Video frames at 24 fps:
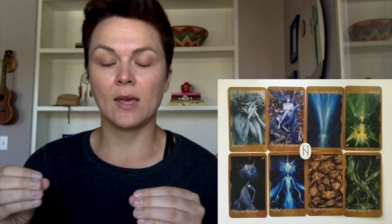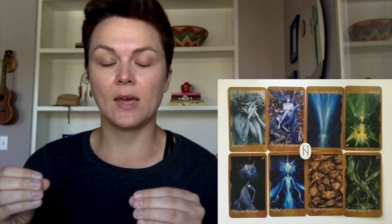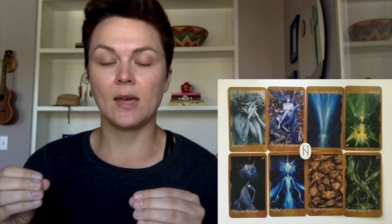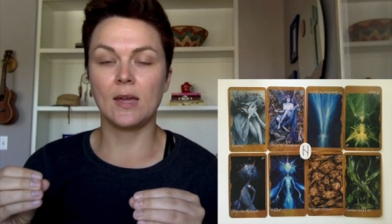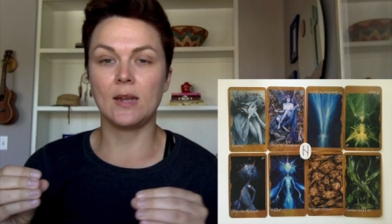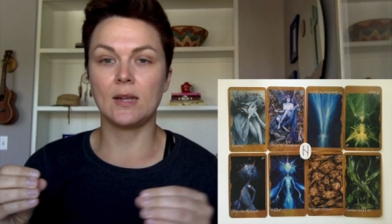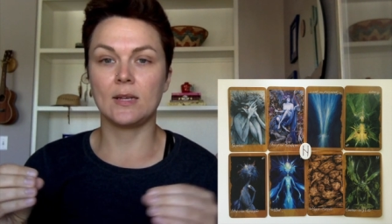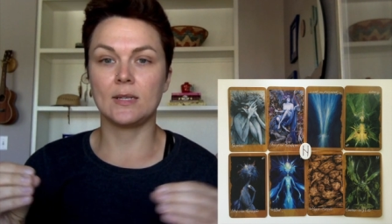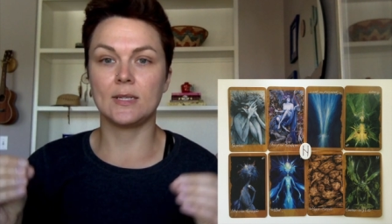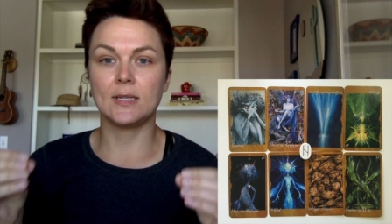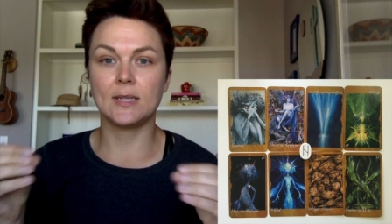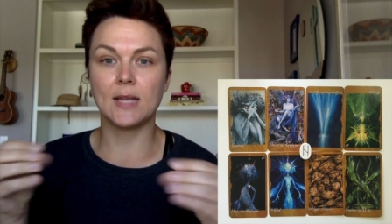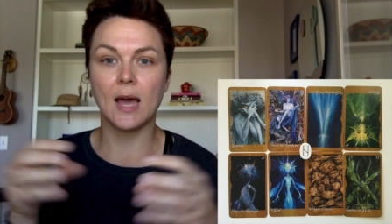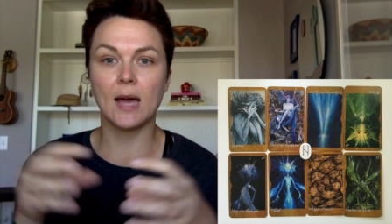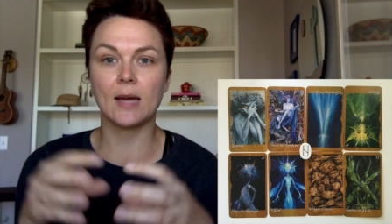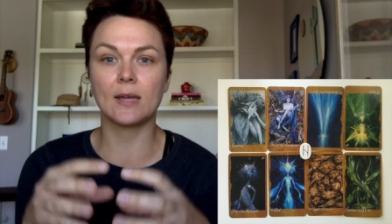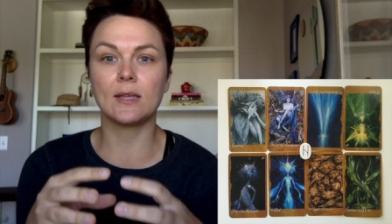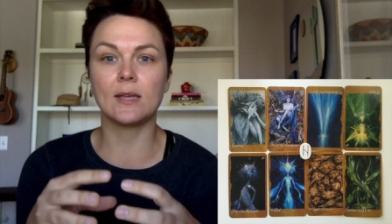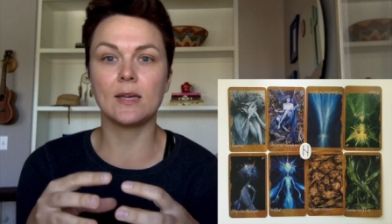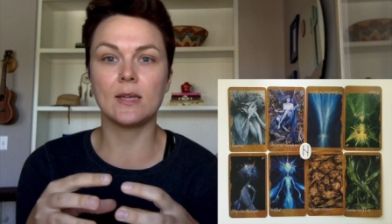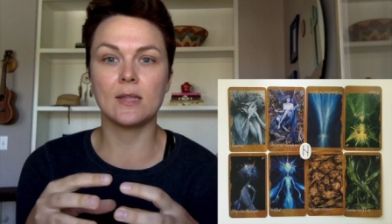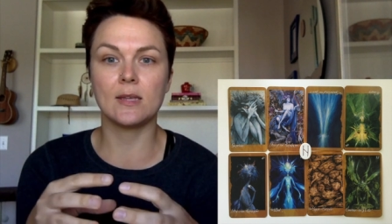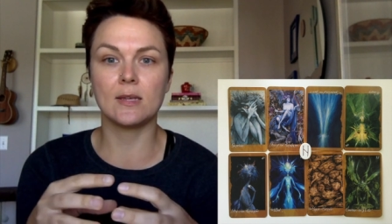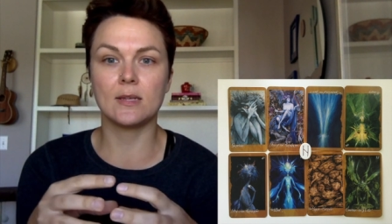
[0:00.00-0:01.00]
in
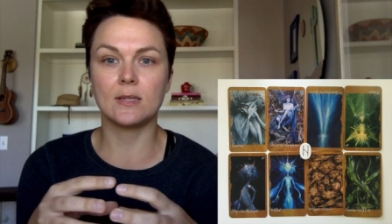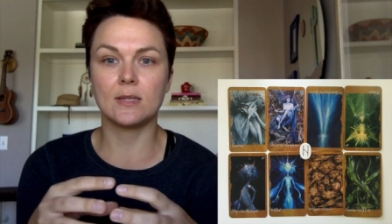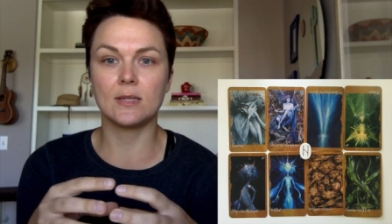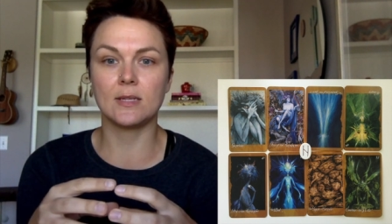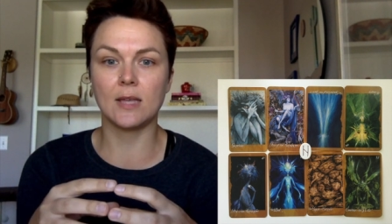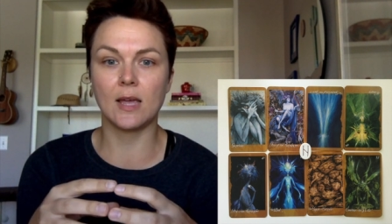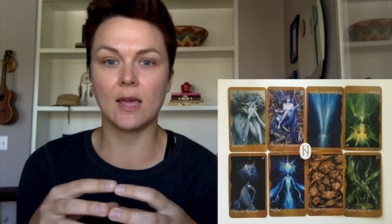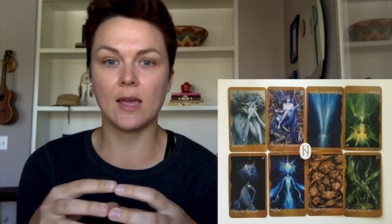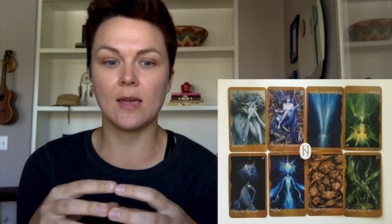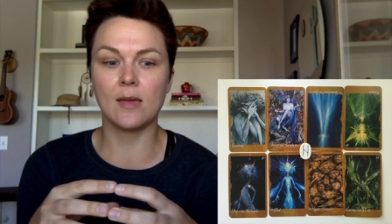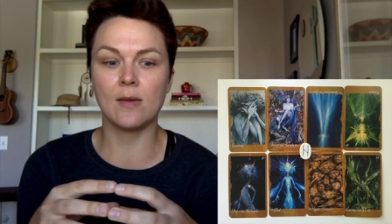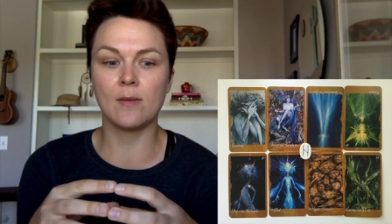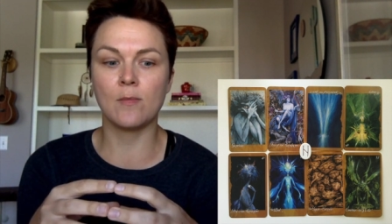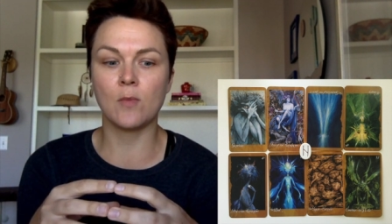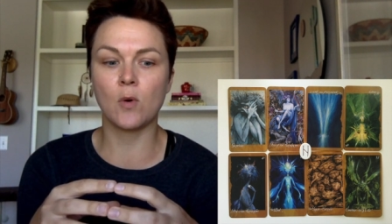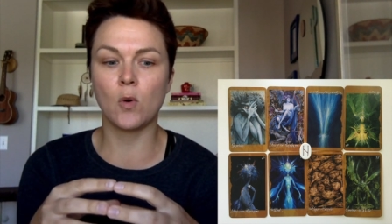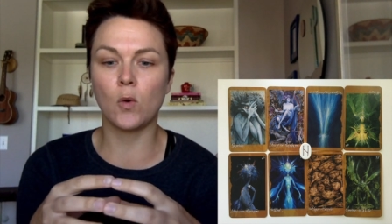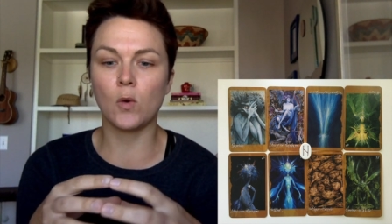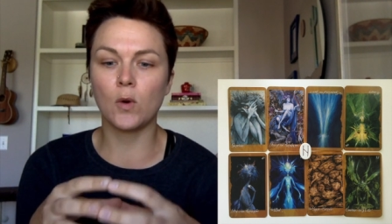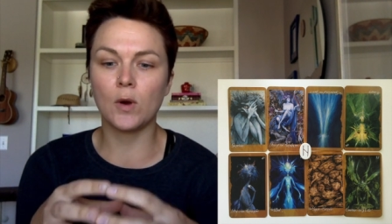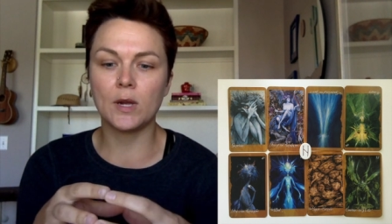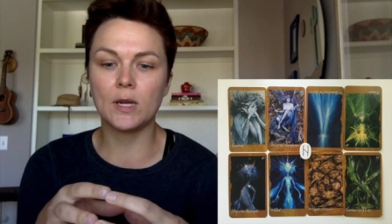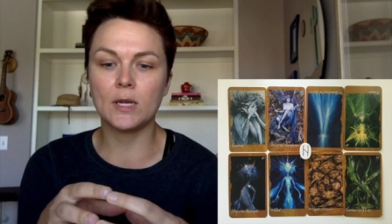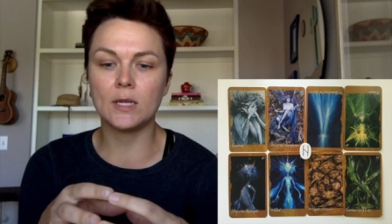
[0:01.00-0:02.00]
exactly the same
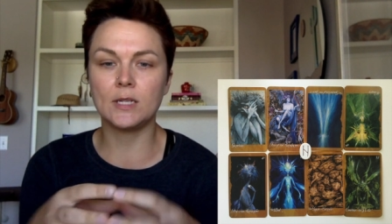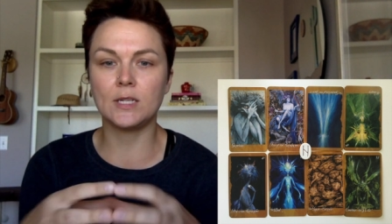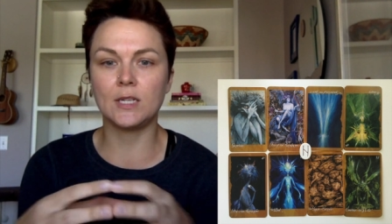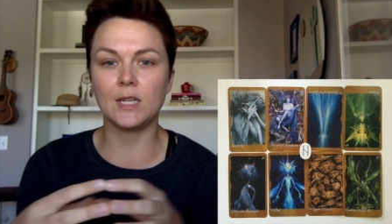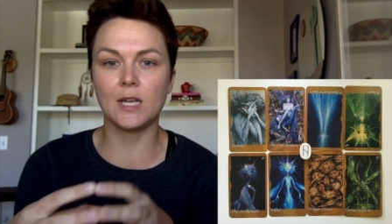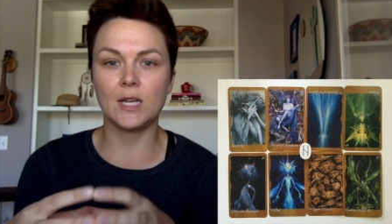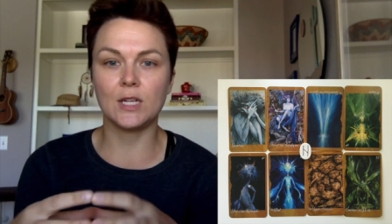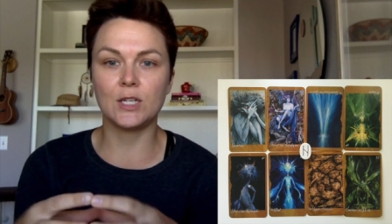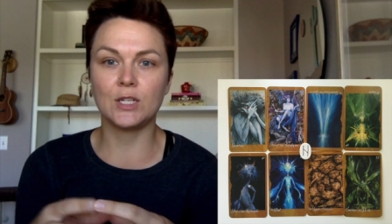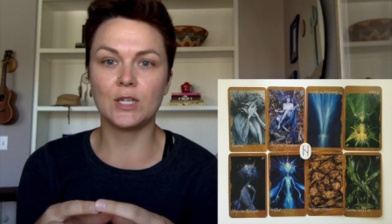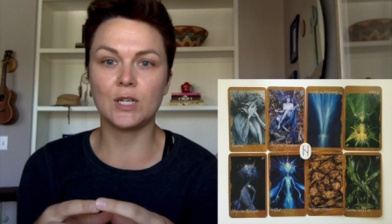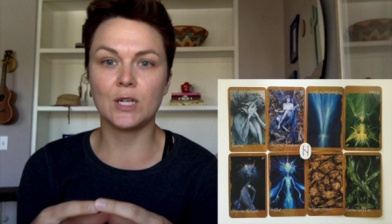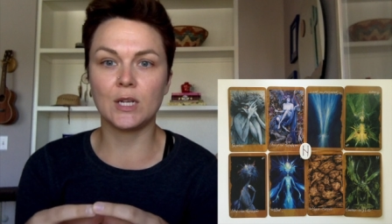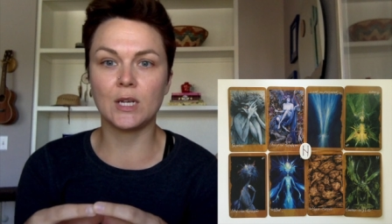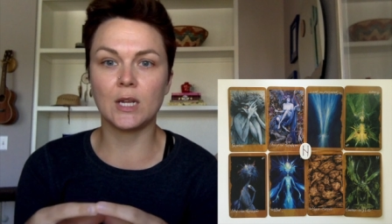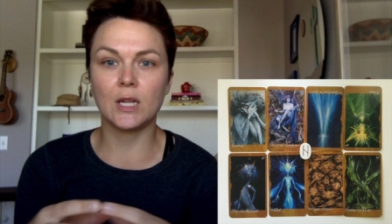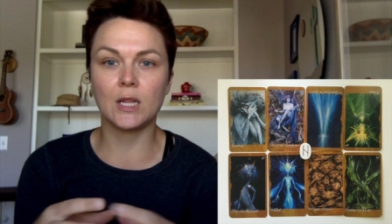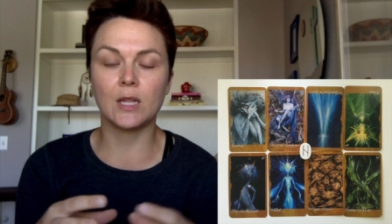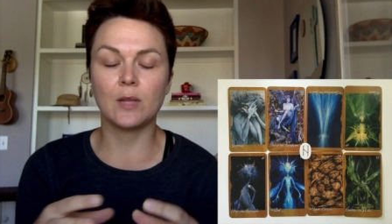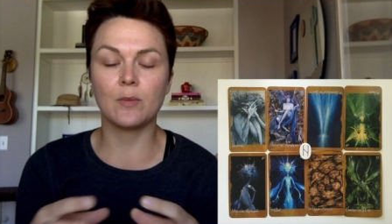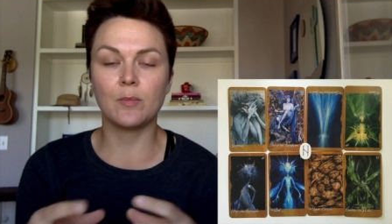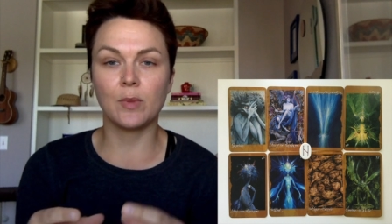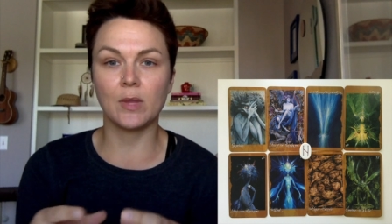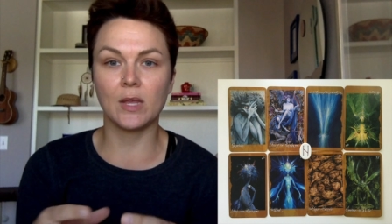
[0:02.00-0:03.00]
orientation
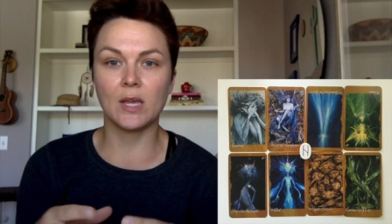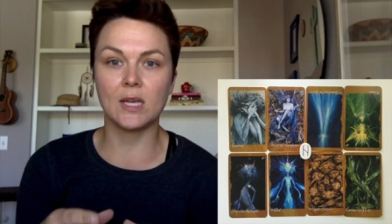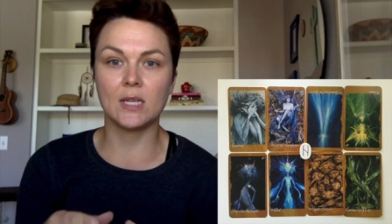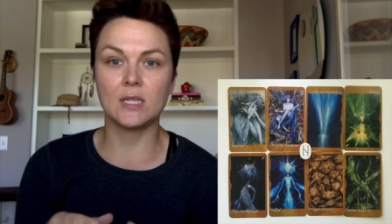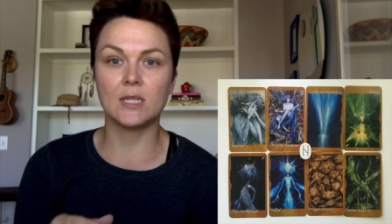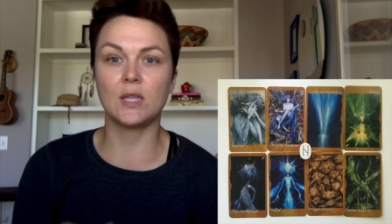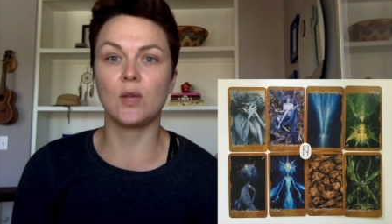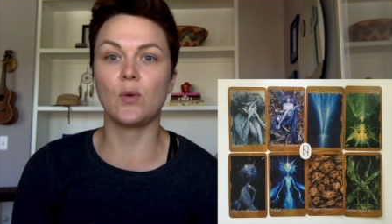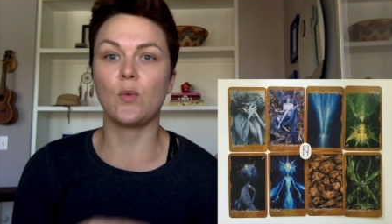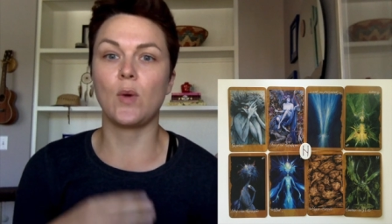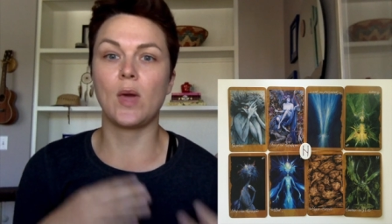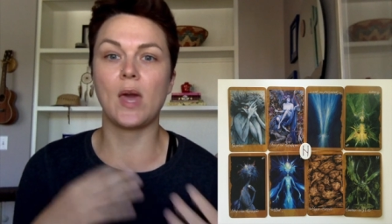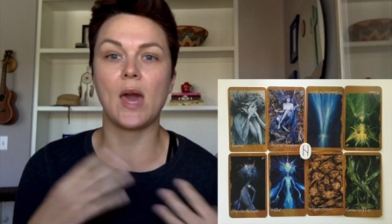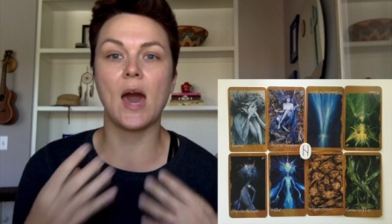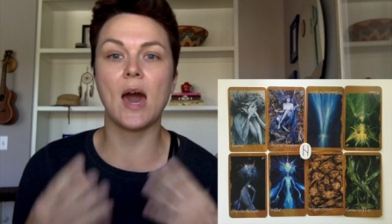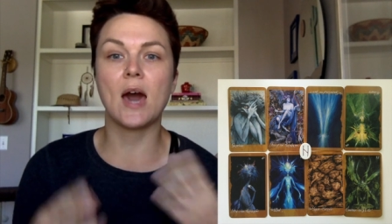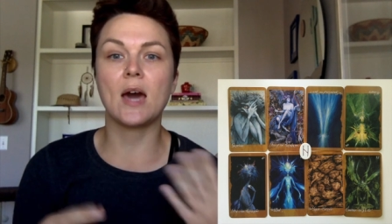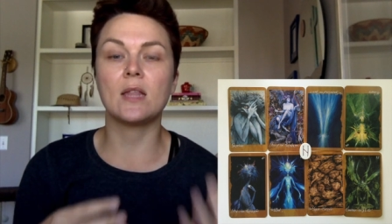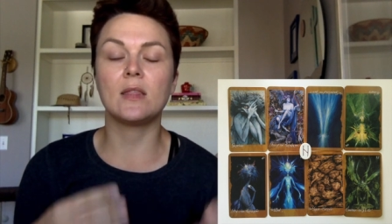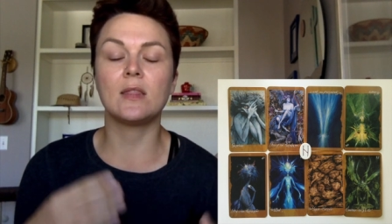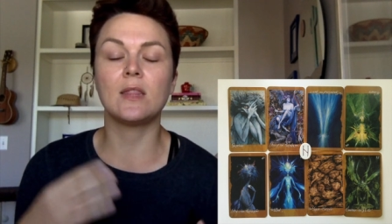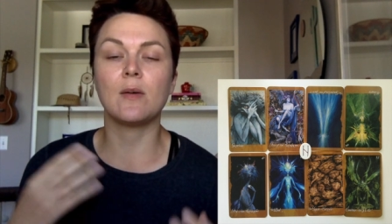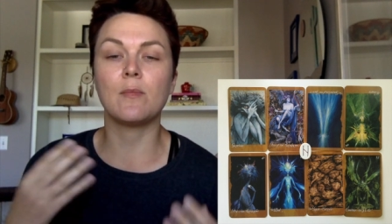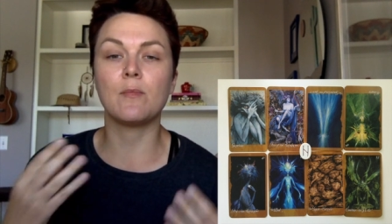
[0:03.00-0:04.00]
and the place that we
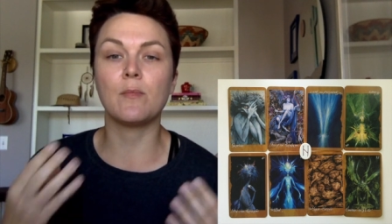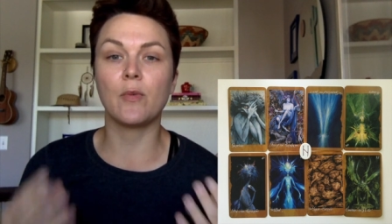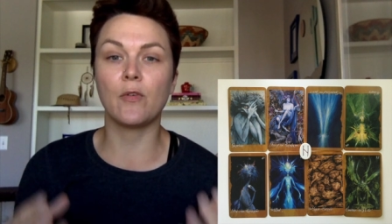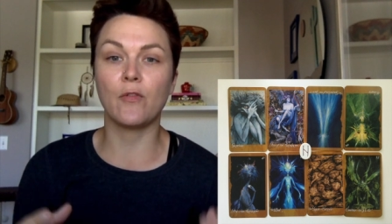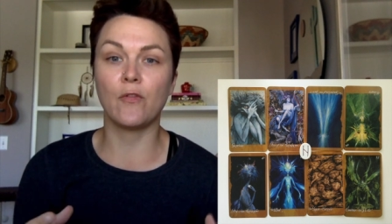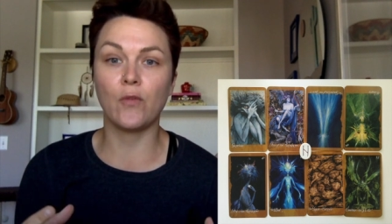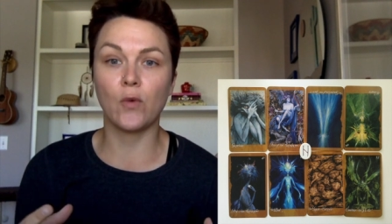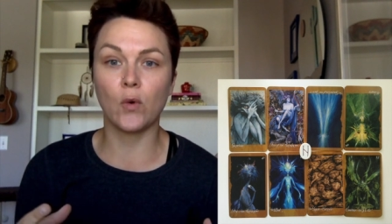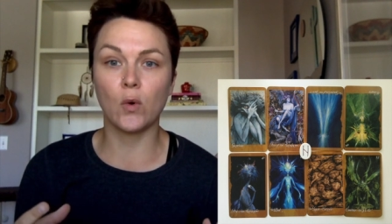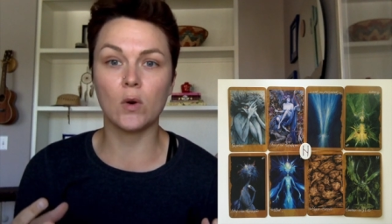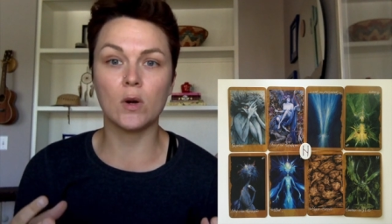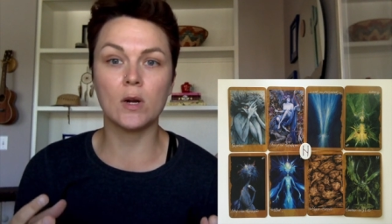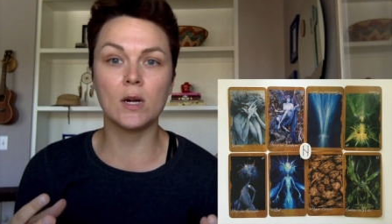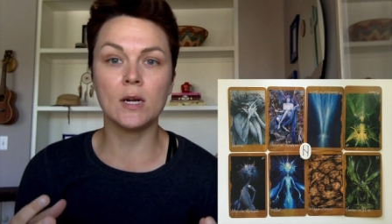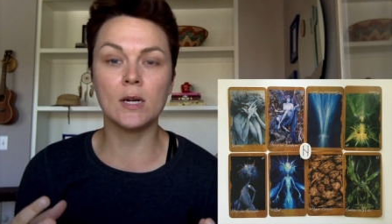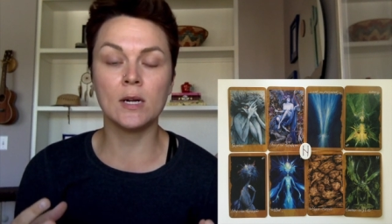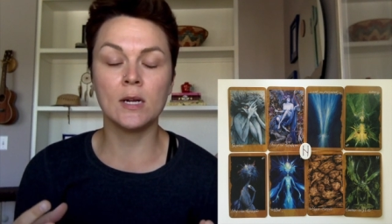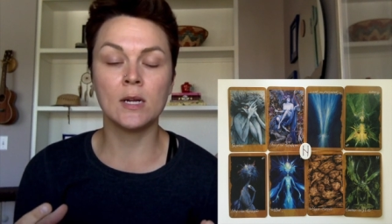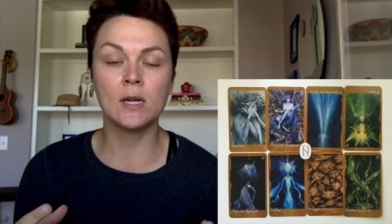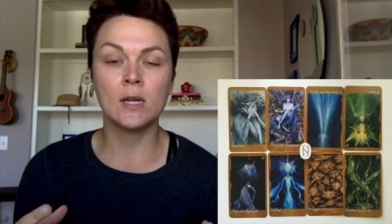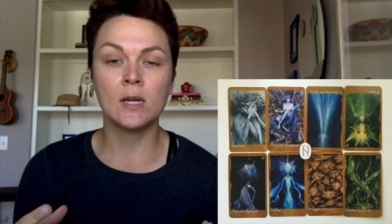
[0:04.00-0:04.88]
had them before,